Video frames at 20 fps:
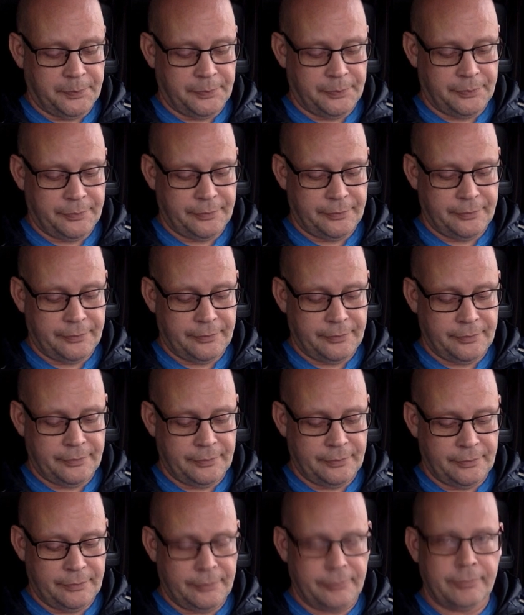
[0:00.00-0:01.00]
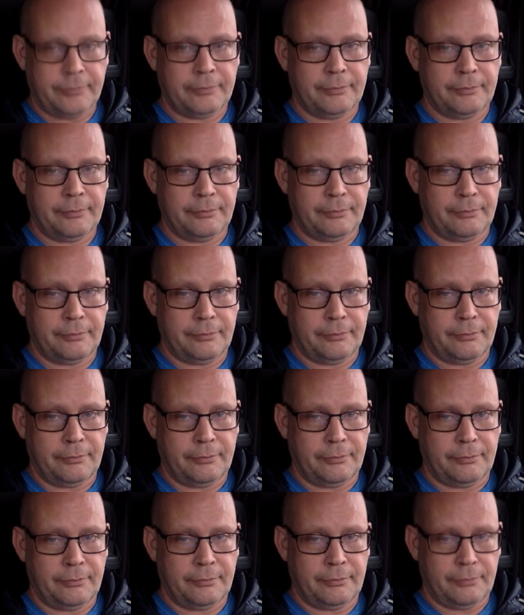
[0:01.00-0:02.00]

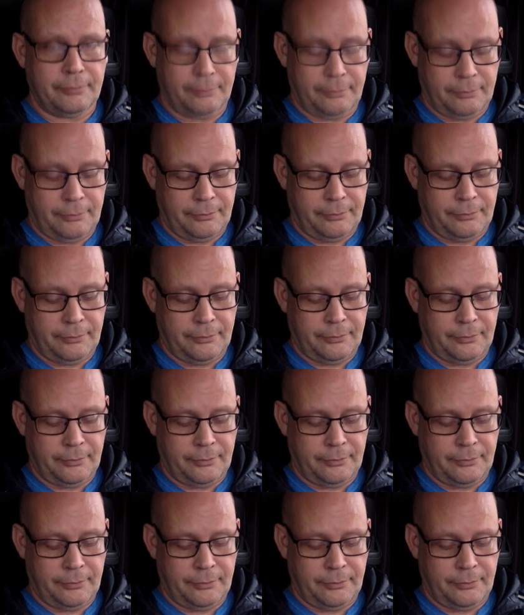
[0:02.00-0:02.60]
Nothing is said.